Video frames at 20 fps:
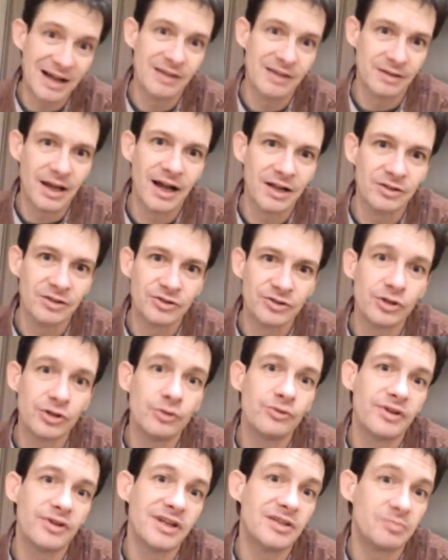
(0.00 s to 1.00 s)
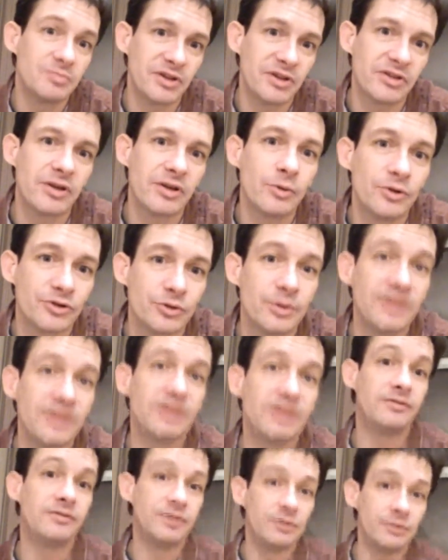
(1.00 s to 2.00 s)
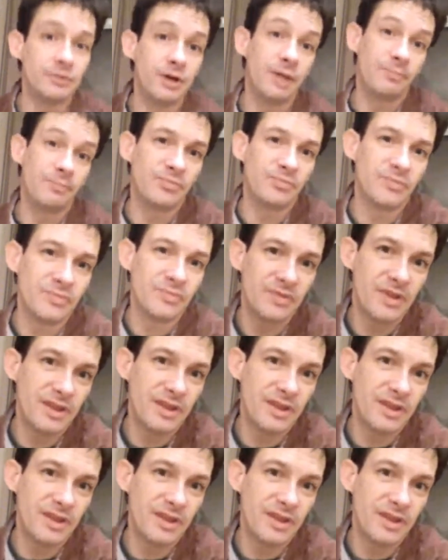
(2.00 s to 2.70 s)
I'll do this because I want to interview you.